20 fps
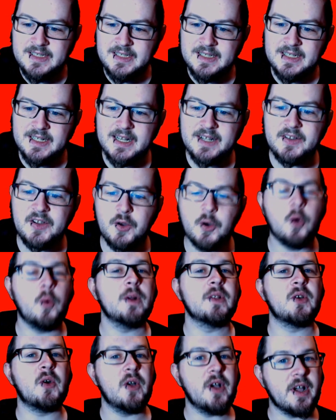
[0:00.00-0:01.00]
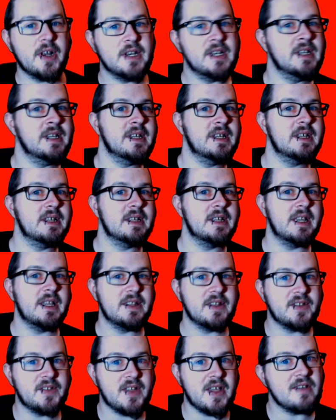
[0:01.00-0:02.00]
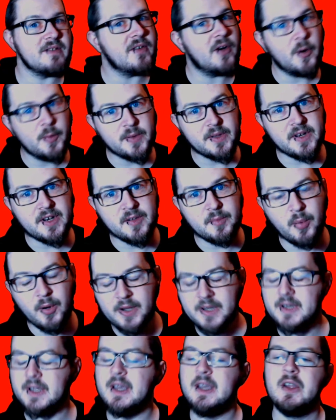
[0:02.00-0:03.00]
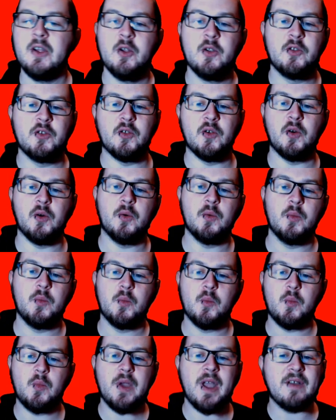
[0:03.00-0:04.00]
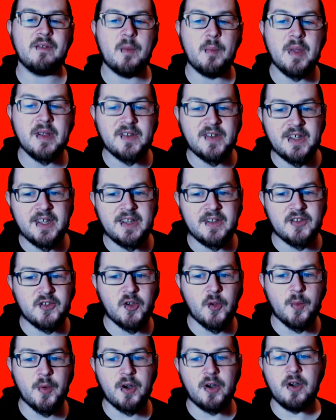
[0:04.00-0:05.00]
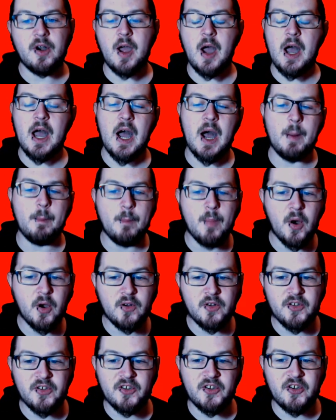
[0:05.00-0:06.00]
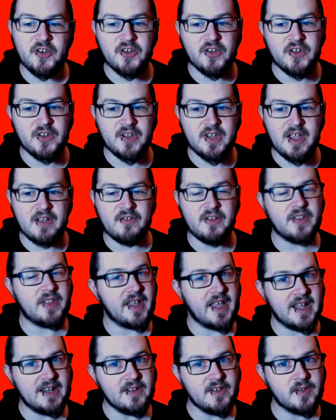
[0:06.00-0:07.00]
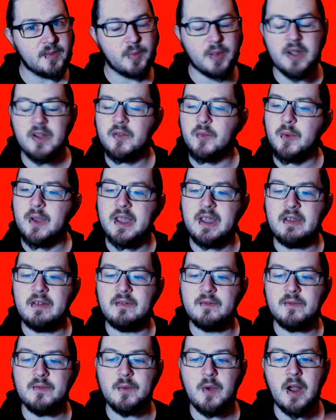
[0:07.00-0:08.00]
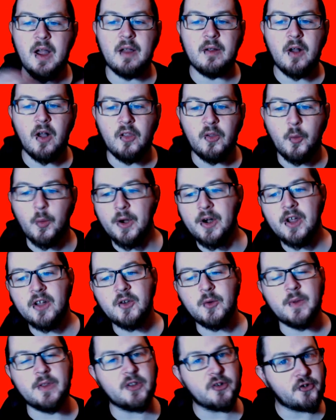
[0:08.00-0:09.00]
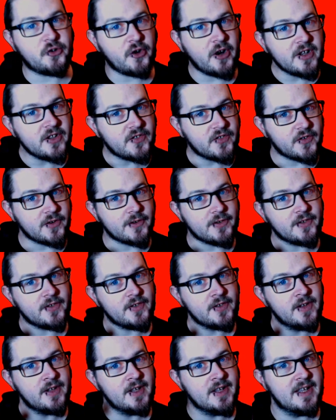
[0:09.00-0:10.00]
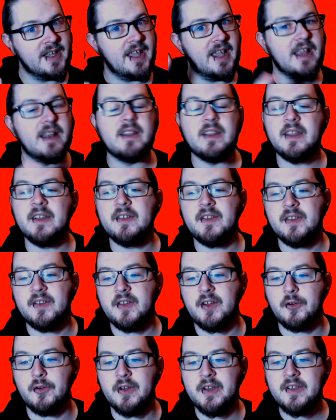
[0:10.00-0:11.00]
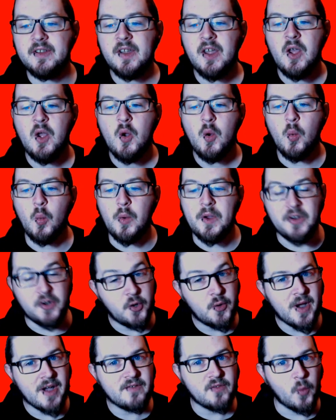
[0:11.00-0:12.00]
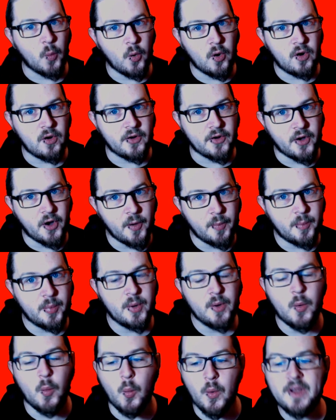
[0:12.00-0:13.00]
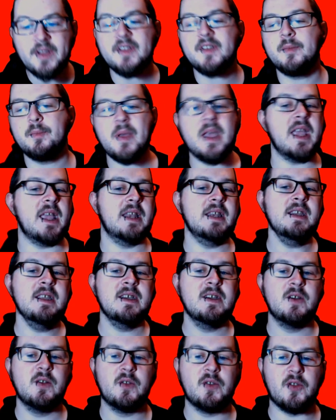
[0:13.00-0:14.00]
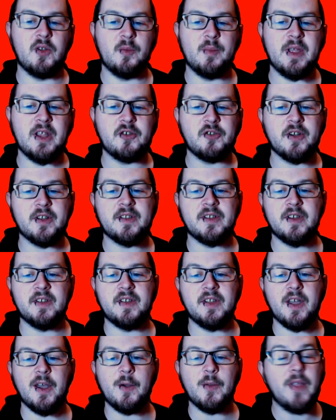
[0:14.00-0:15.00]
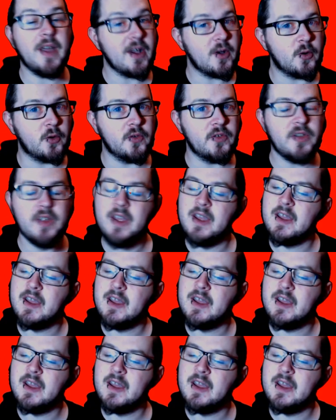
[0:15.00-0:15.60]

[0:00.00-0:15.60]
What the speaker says: lets you know what's going on in the save up to this point. So we have a busy summer amongst everything else because although we're not doing the transfers in this series, we do have the World Cup with Spain, so it'll be interesting to see how that goes.